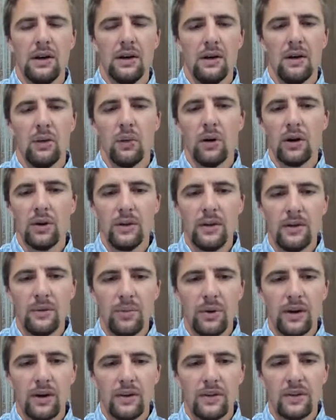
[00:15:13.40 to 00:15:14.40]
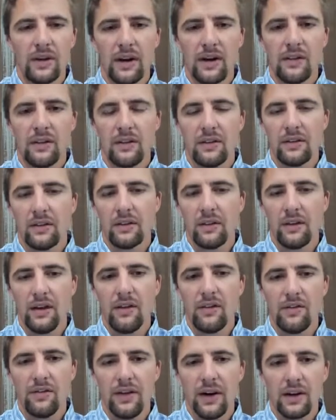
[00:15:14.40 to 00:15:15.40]
where these parasites
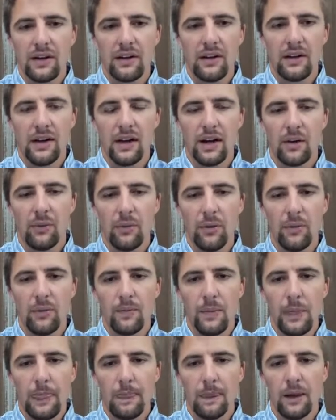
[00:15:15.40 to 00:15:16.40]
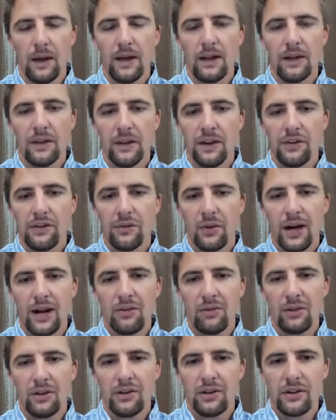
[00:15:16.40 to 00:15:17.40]
infect the animal, and then they
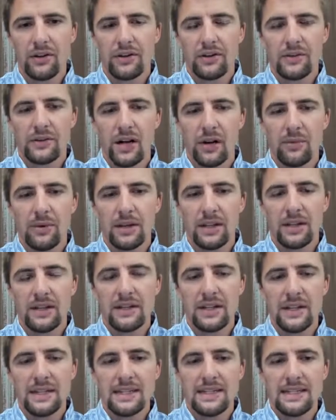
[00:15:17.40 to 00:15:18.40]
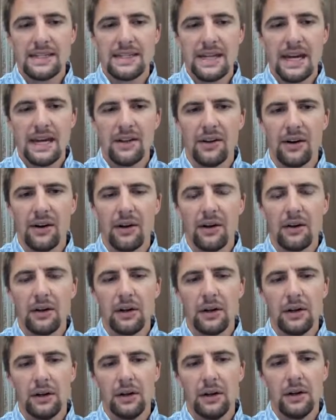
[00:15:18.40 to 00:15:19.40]
travel into the stomach and they stay there
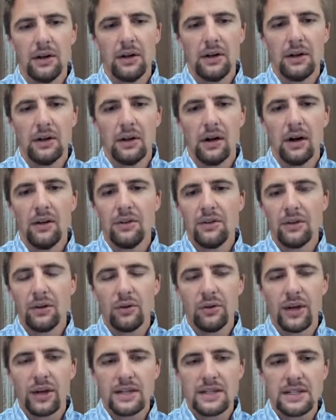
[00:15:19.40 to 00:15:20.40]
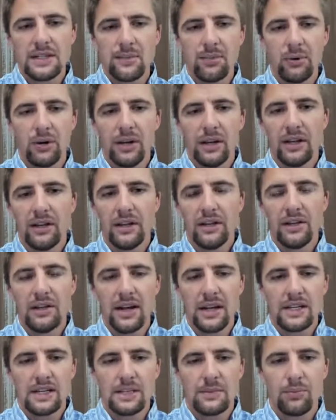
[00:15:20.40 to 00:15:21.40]
until next spring. And then
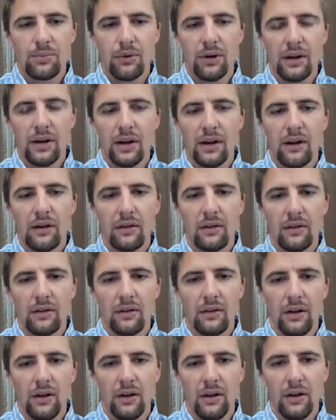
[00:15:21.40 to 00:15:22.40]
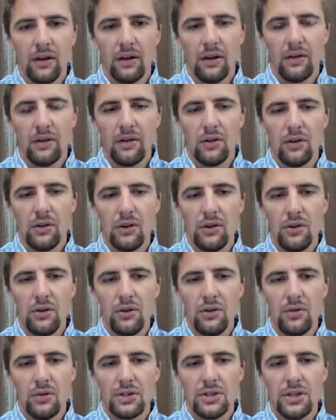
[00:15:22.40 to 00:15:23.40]
next spring,
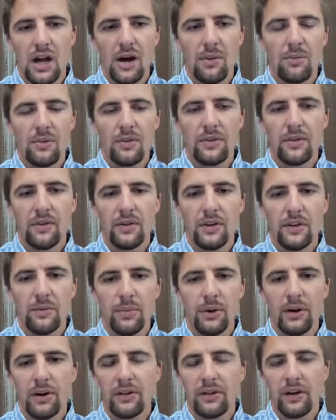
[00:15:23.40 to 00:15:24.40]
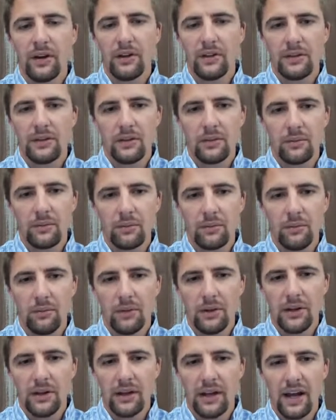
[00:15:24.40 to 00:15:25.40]
huge numbers of these parasites
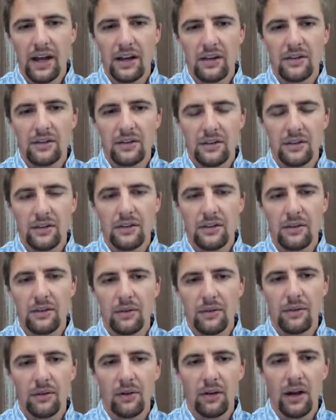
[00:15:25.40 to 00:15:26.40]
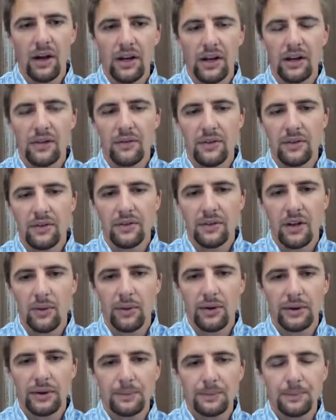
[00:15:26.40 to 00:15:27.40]
then exit the lining of the
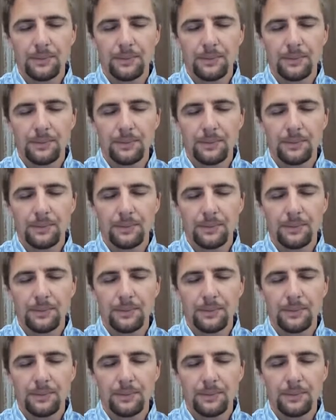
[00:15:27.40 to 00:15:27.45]
stomach.